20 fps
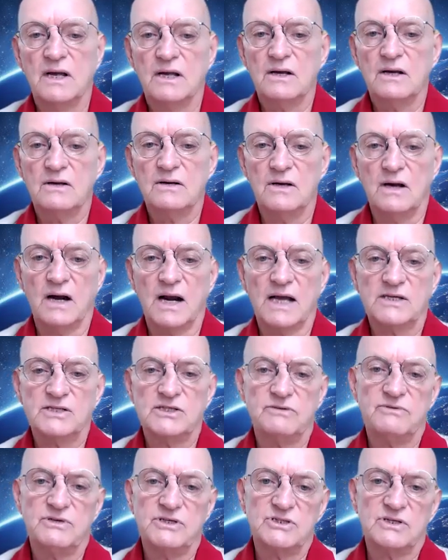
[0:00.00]
did not
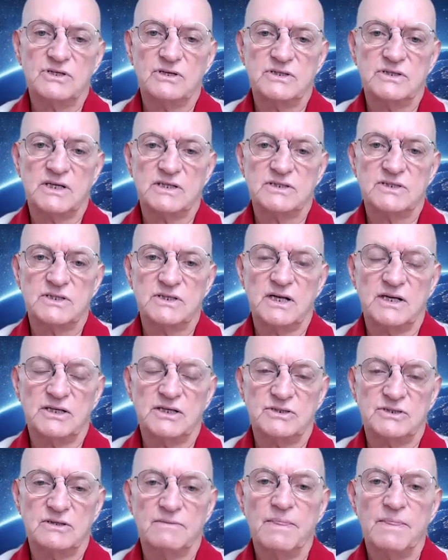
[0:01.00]
actually reach their
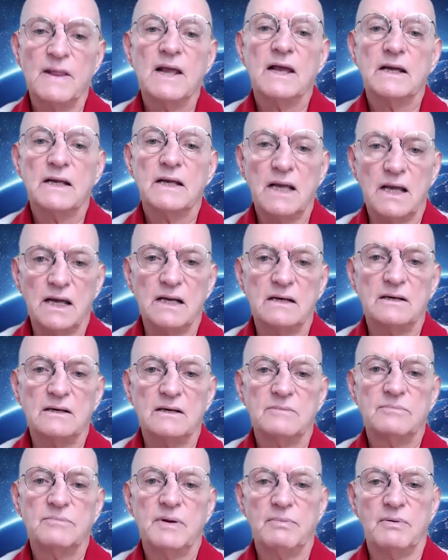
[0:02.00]
destination.
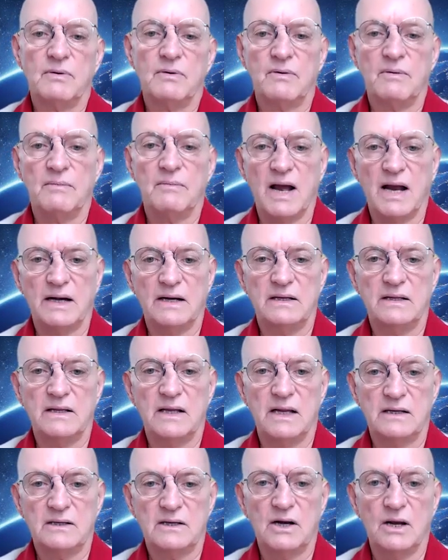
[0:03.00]
Again, people are reminded
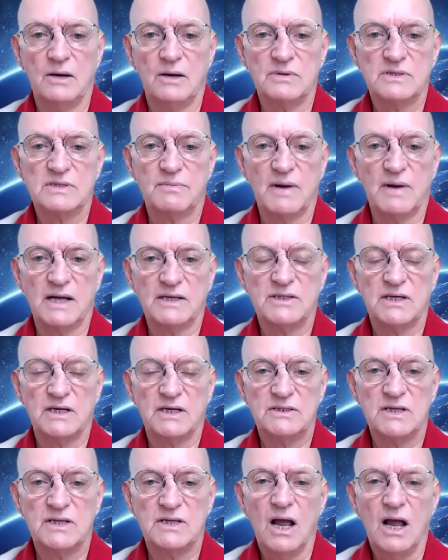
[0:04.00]
that global supply
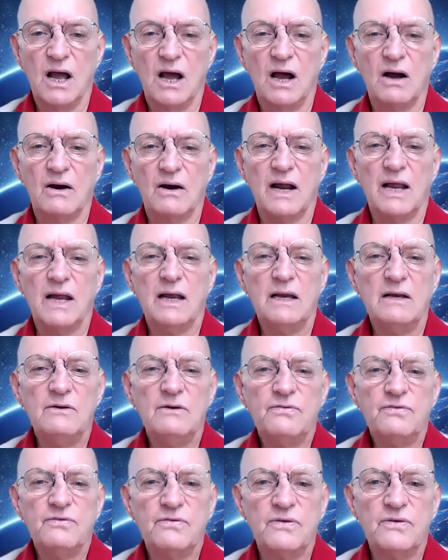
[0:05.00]
chains are
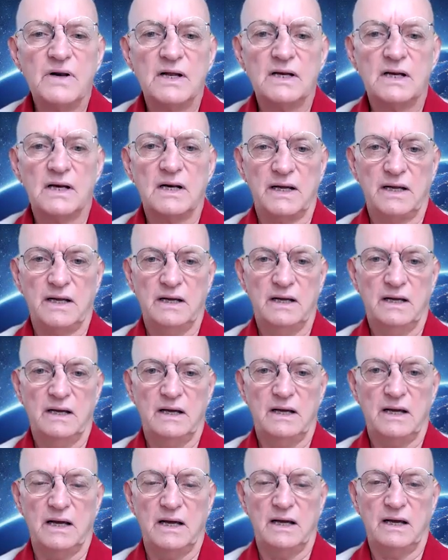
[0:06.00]
infinitely
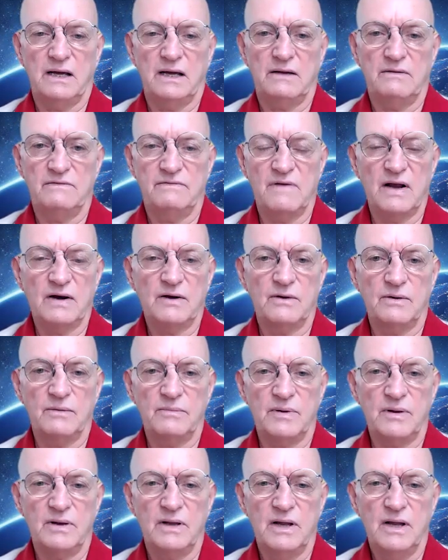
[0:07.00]

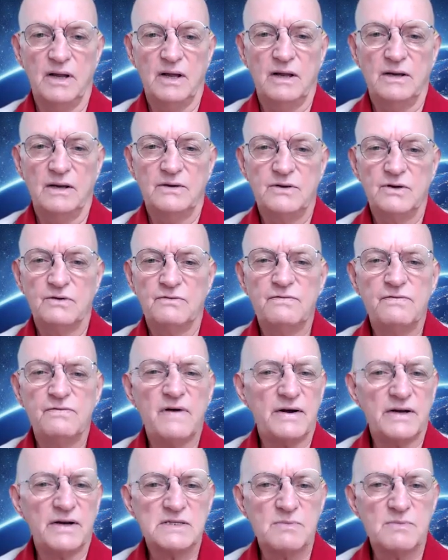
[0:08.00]
vulnerable to
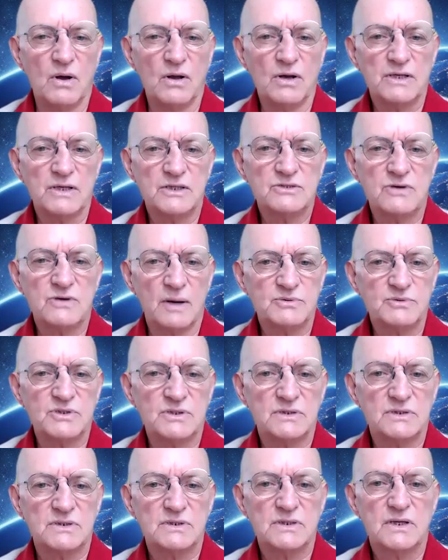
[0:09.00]
very small
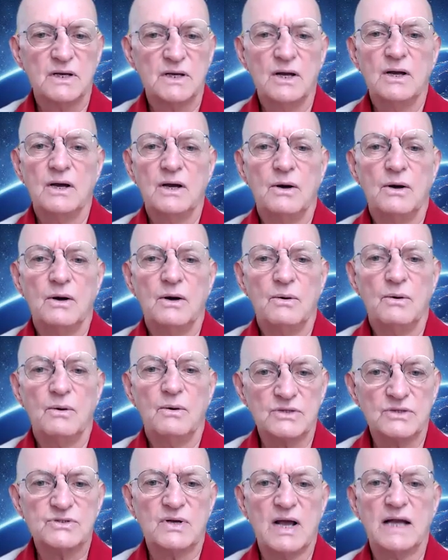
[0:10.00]
disruptions. We
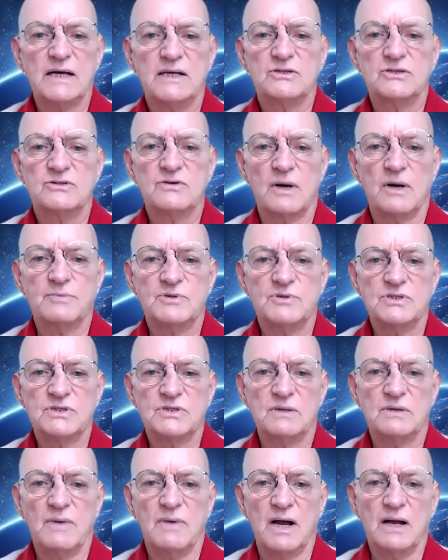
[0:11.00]
also had
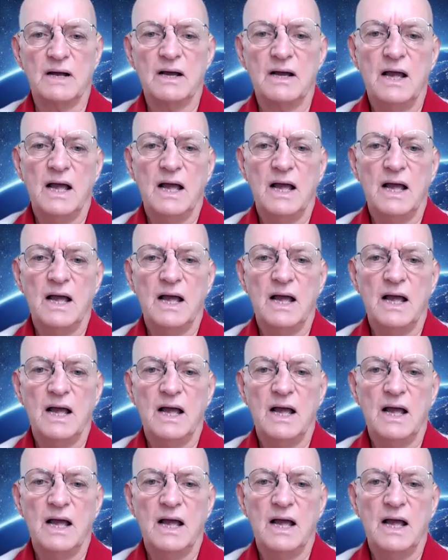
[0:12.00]
disruptions among